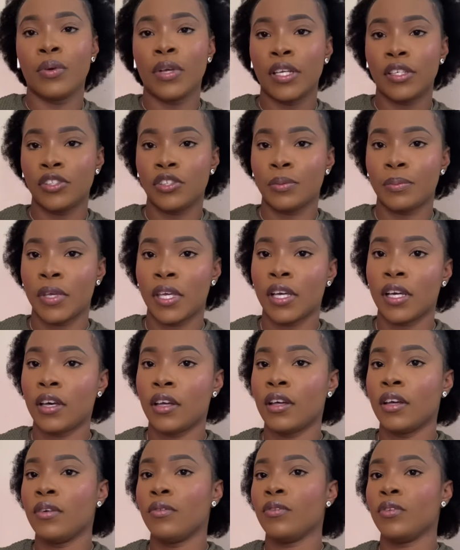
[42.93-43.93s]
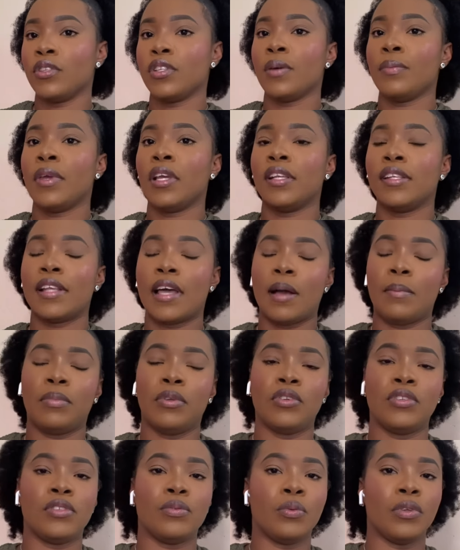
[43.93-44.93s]
In Jamaica, some
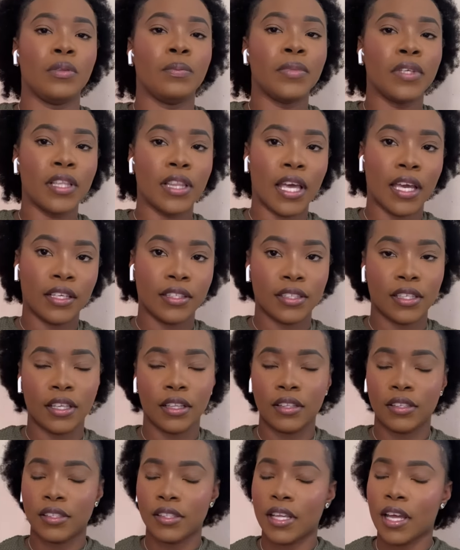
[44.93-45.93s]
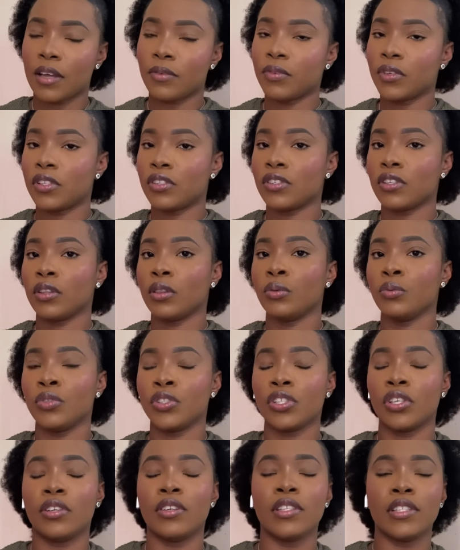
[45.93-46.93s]
examples will be like Skill Staffing
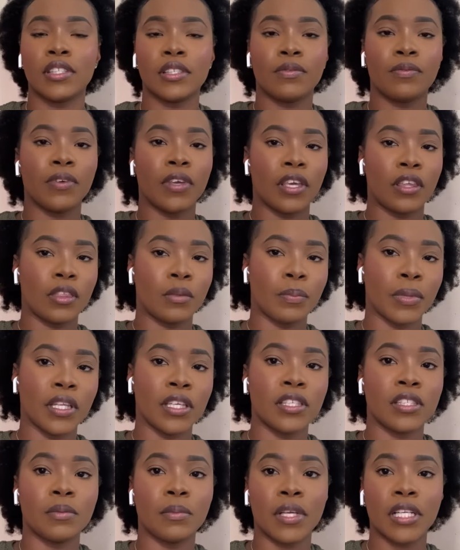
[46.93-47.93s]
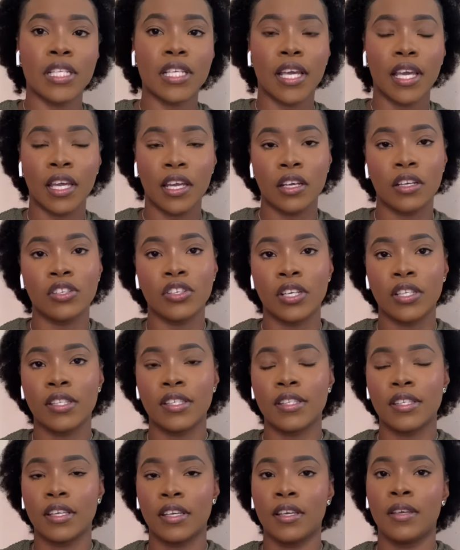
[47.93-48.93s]
Solutions, Faith Placement
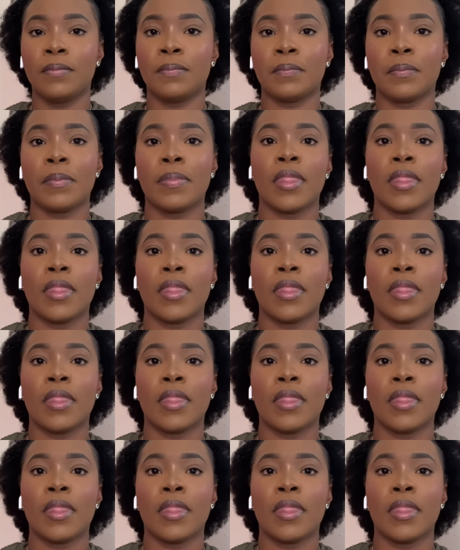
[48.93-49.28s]
Agency,